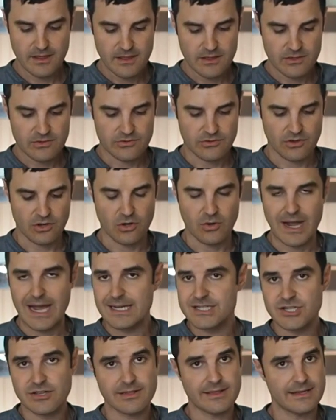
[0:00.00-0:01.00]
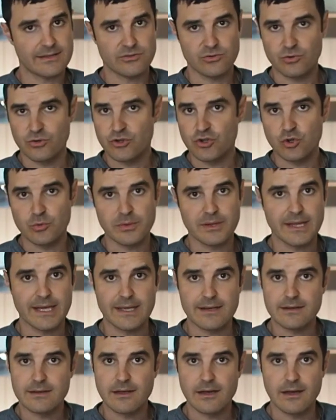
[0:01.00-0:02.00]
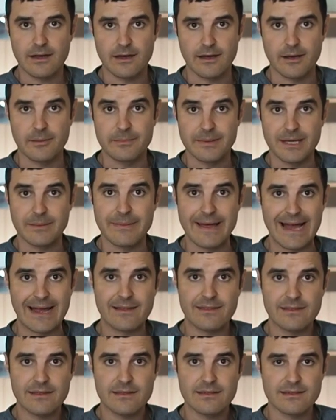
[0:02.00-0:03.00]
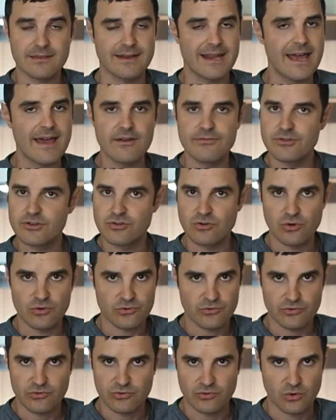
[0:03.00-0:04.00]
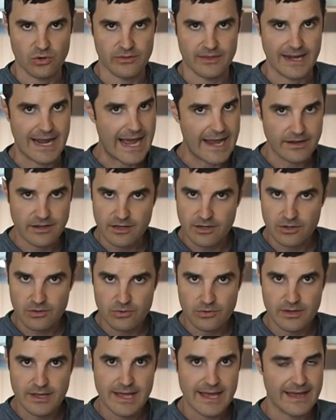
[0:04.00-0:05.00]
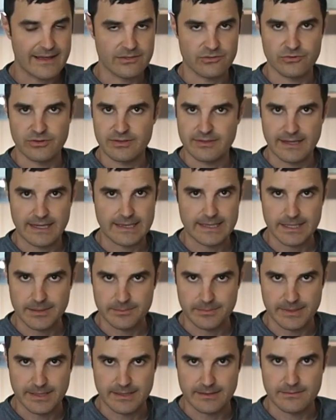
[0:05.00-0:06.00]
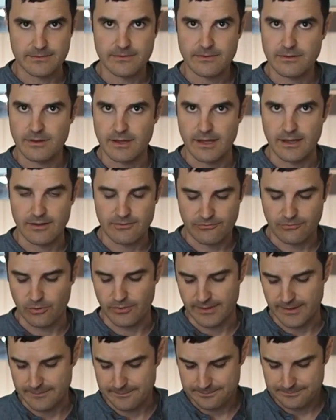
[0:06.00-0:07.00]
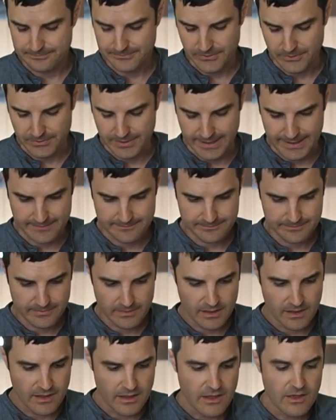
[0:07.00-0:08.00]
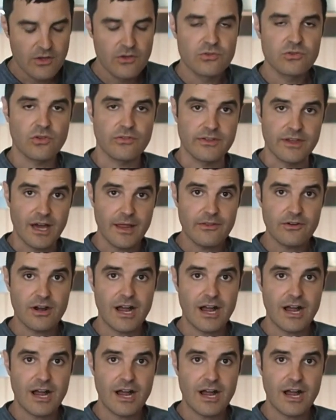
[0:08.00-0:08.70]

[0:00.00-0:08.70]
So I just like to accumulate a big bag of these, and every grocery store that I know has a recycling bin for them, okay? So the other